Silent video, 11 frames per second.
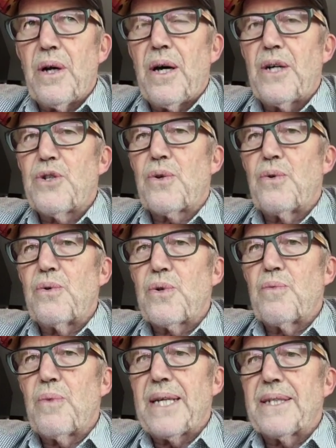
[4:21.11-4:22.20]
high
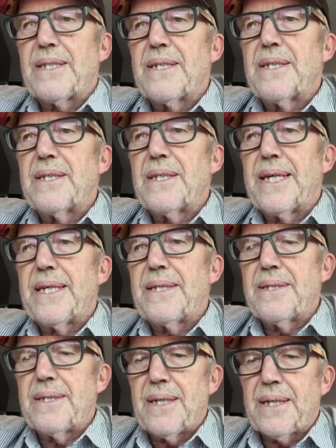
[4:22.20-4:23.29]
schools in Wellington,
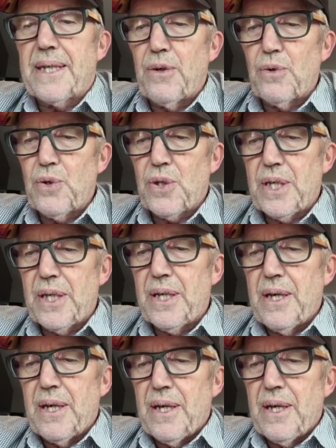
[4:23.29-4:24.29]
and Kelsey